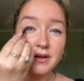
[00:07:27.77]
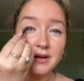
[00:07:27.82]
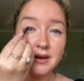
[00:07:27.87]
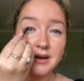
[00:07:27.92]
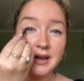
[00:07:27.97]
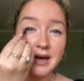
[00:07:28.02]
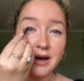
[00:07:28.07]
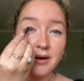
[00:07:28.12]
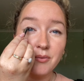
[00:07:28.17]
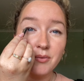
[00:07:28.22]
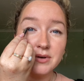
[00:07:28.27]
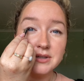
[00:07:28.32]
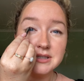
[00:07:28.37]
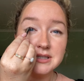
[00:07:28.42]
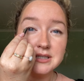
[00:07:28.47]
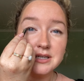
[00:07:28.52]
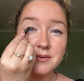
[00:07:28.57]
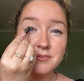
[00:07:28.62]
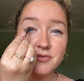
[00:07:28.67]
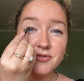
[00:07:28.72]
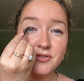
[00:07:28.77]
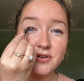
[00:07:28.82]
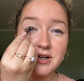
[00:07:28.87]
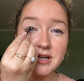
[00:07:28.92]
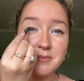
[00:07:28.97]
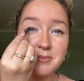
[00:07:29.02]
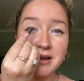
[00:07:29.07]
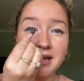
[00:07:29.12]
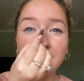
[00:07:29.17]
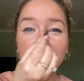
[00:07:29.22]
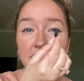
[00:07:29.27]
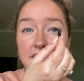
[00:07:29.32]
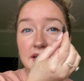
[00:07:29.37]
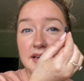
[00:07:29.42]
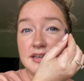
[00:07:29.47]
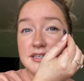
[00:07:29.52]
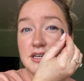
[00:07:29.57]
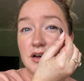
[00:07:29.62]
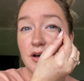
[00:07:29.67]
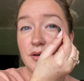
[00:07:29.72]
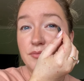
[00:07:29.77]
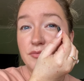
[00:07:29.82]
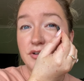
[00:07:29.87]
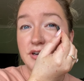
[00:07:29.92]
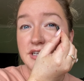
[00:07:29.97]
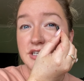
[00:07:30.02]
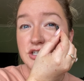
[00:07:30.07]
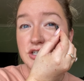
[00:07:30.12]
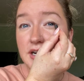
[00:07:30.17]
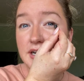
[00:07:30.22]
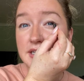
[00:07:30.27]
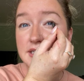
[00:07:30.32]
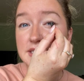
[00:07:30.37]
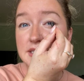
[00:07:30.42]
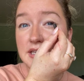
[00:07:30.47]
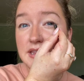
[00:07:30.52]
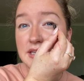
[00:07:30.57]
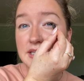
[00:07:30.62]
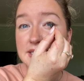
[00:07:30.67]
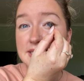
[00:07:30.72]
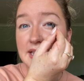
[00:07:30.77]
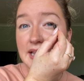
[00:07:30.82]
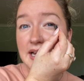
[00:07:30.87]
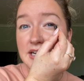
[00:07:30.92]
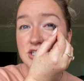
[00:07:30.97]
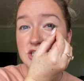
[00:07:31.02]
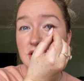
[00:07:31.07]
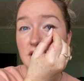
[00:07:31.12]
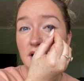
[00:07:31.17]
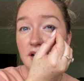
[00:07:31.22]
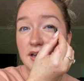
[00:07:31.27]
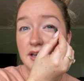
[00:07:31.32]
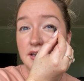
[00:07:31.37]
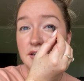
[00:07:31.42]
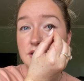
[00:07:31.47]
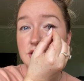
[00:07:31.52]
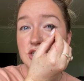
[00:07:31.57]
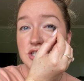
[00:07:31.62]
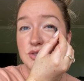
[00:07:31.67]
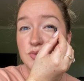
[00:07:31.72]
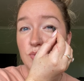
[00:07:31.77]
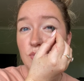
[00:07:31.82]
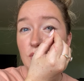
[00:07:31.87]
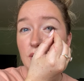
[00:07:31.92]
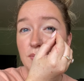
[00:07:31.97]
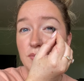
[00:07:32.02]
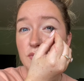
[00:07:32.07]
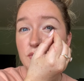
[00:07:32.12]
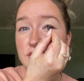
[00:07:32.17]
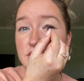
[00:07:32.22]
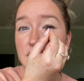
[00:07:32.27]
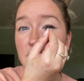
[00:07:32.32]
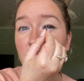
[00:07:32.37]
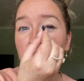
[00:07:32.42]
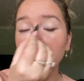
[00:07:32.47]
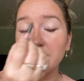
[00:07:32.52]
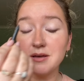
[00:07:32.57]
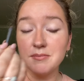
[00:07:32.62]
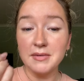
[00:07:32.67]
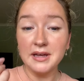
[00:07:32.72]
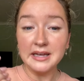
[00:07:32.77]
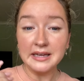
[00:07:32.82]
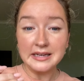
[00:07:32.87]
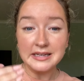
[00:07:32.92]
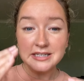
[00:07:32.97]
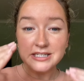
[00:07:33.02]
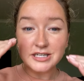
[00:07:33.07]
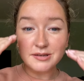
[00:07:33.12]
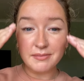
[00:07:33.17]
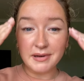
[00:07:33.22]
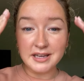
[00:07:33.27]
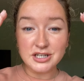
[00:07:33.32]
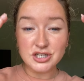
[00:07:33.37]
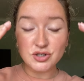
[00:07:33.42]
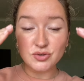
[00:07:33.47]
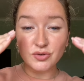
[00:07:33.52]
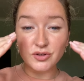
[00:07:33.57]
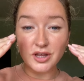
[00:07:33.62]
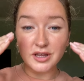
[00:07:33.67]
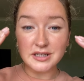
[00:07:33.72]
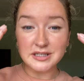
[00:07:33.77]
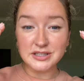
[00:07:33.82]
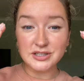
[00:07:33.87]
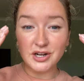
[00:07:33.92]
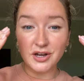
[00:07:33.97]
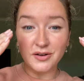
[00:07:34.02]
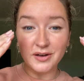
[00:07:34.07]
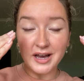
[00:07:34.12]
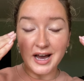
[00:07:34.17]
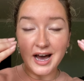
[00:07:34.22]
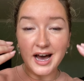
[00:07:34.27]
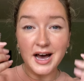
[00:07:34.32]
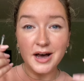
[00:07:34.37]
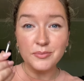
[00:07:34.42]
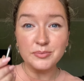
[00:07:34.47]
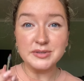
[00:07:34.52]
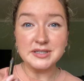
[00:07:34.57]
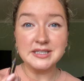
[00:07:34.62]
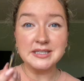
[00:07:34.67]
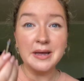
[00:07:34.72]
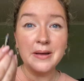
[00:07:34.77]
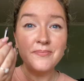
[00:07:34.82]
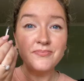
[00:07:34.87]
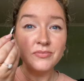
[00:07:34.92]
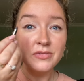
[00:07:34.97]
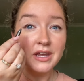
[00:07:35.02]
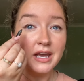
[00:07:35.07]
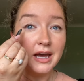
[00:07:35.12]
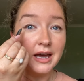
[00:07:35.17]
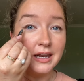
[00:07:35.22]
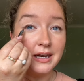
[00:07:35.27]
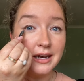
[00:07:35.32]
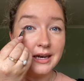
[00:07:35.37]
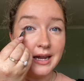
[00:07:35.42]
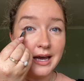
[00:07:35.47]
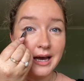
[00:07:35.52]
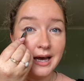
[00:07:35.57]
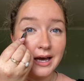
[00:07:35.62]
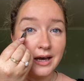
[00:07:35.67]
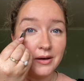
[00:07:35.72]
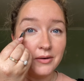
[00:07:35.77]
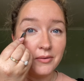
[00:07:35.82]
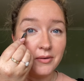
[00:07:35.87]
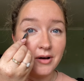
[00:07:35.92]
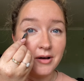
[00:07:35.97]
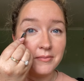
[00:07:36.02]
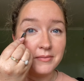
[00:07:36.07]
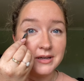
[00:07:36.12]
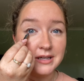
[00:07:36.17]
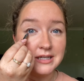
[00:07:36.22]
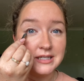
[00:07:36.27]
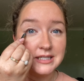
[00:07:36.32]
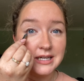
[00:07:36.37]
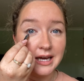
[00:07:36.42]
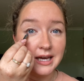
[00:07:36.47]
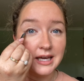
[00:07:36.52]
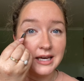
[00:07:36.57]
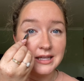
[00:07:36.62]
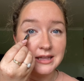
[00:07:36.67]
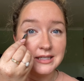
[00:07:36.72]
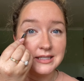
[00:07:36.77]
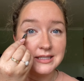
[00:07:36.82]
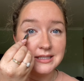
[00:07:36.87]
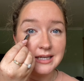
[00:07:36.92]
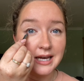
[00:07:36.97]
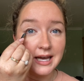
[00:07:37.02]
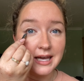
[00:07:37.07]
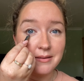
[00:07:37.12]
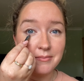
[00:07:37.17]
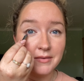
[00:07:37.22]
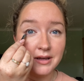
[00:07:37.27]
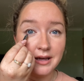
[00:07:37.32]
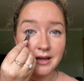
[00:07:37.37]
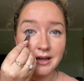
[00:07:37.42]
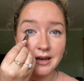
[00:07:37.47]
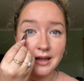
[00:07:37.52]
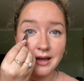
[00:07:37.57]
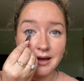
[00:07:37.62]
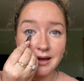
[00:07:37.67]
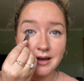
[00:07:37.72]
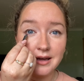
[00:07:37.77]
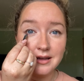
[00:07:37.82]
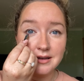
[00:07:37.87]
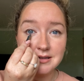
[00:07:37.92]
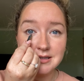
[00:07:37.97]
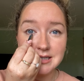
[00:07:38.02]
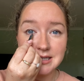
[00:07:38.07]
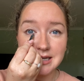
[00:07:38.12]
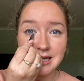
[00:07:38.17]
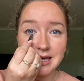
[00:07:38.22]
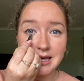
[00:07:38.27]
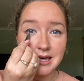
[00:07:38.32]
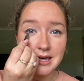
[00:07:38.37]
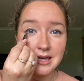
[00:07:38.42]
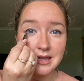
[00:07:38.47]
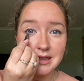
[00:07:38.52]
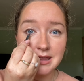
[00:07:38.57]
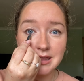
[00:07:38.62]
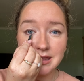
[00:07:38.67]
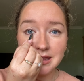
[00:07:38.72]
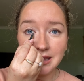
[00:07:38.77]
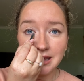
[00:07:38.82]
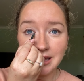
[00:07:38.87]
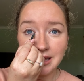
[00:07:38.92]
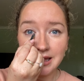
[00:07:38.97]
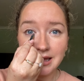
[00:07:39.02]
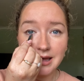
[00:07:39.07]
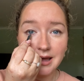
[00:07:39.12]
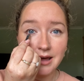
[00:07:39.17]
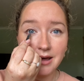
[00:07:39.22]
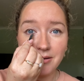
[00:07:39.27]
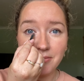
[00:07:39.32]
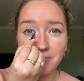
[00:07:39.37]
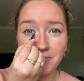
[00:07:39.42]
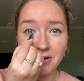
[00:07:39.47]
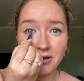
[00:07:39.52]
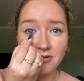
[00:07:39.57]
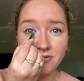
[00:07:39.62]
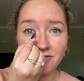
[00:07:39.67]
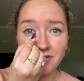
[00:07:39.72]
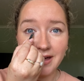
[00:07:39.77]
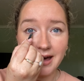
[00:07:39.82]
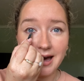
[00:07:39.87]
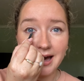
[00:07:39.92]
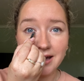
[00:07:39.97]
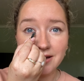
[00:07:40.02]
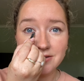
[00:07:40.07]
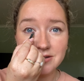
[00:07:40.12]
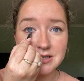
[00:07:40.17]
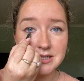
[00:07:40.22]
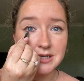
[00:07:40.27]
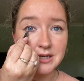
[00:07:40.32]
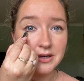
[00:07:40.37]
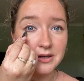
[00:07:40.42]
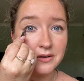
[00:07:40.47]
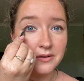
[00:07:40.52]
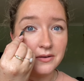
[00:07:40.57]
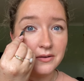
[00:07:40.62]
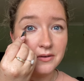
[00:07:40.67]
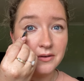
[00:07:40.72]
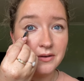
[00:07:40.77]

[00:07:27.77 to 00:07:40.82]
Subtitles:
Now, once I'm fully blended, I'm retracing this lash line just one more time to make sure that there's no gaps. And now I'm going to take the same colour underneath and buff that out too.